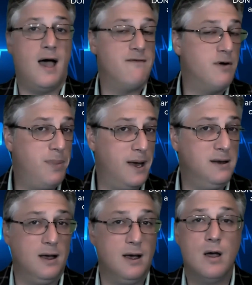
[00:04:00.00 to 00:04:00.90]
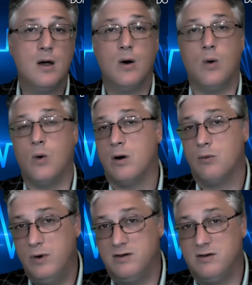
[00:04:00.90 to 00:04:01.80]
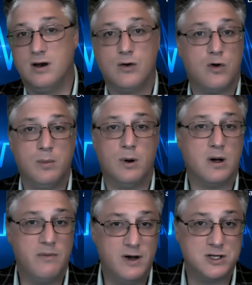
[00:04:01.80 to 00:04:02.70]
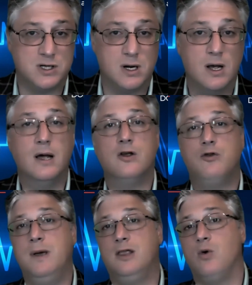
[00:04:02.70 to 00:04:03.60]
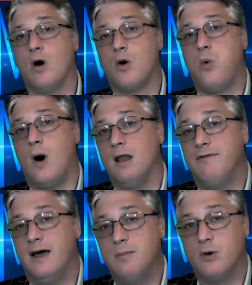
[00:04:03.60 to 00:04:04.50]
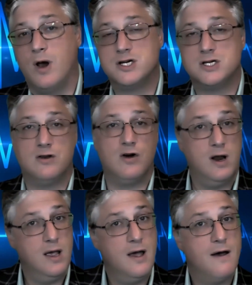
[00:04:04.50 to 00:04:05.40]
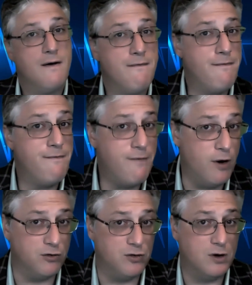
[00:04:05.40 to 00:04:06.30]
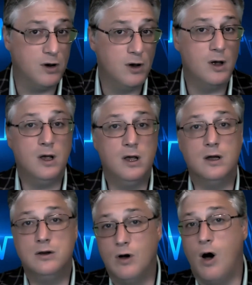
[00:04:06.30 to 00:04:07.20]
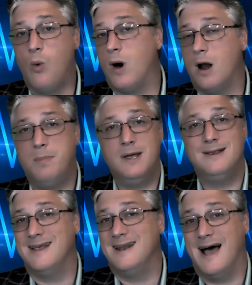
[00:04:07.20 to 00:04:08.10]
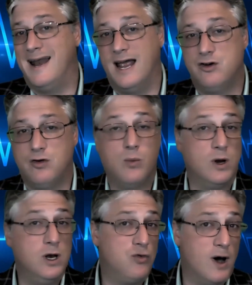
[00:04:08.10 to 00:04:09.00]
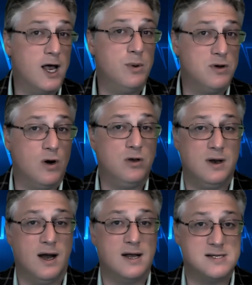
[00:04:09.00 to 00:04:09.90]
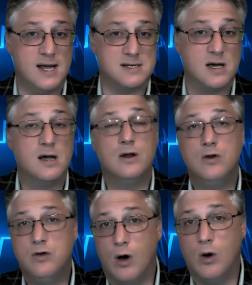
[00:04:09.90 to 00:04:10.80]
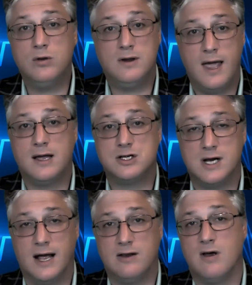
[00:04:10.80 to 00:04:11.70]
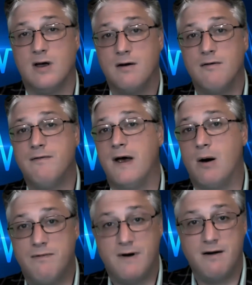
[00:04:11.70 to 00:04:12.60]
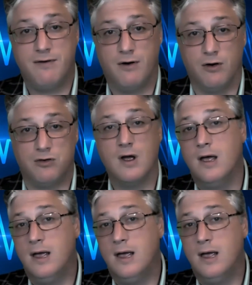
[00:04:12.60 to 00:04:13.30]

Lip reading: have a pending or recent criminal conviction. Speak to a qualified immigration attorney first. You don't want to be denied entry when you try to return to the United States. Don't take a chance. Verify first.